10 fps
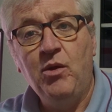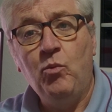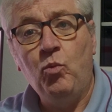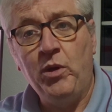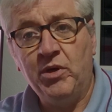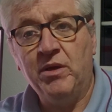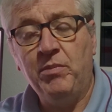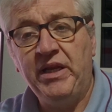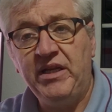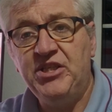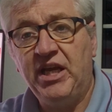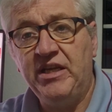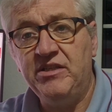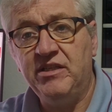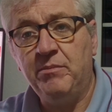we were completely
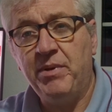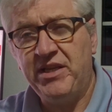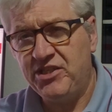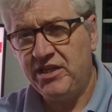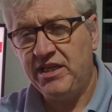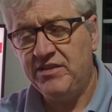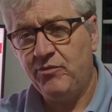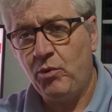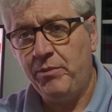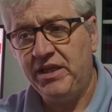changing the pension age for women.